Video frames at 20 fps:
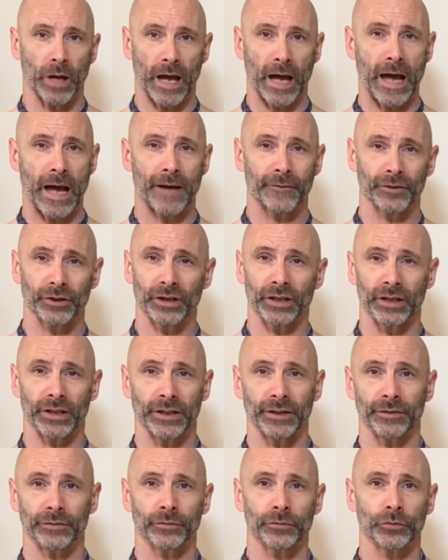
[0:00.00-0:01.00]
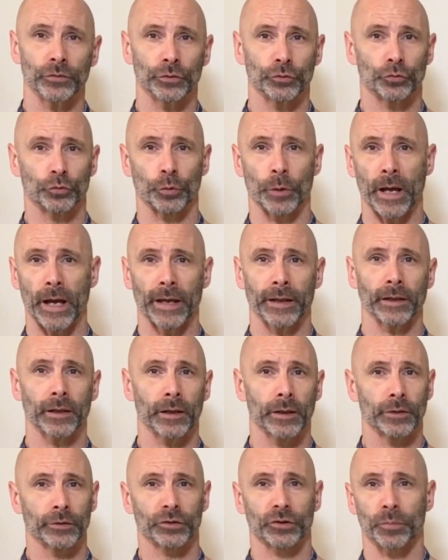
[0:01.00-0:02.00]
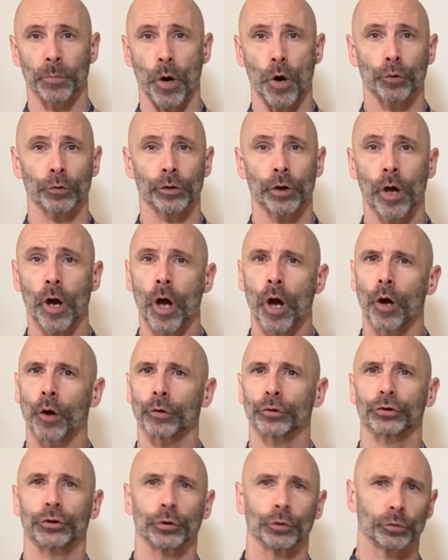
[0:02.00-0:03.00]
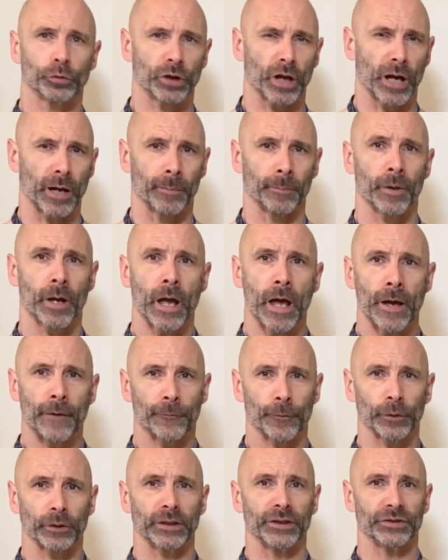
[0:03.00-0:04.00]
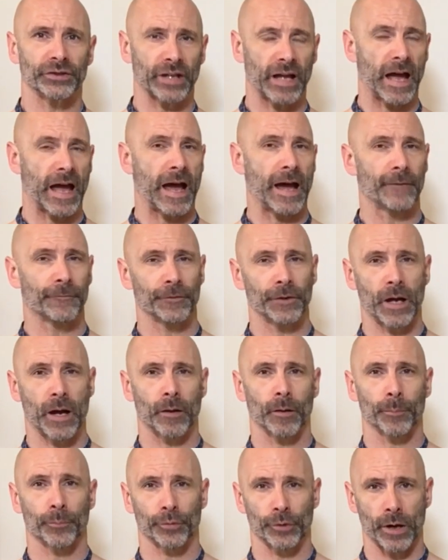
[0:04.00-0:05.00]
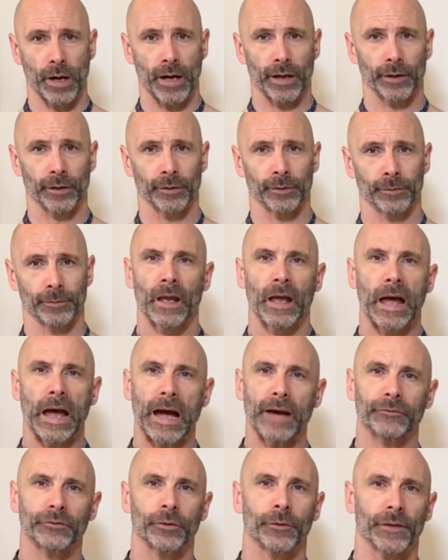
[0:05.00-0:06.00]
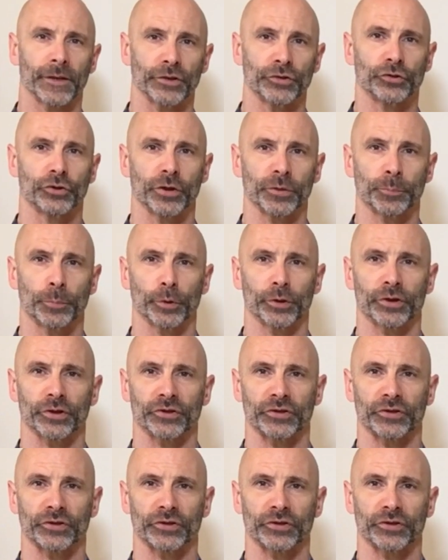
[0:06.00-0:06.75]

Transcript: haven't eaten, drank, smoked, or chewed gum for at least a half an hour prior. After this, just put the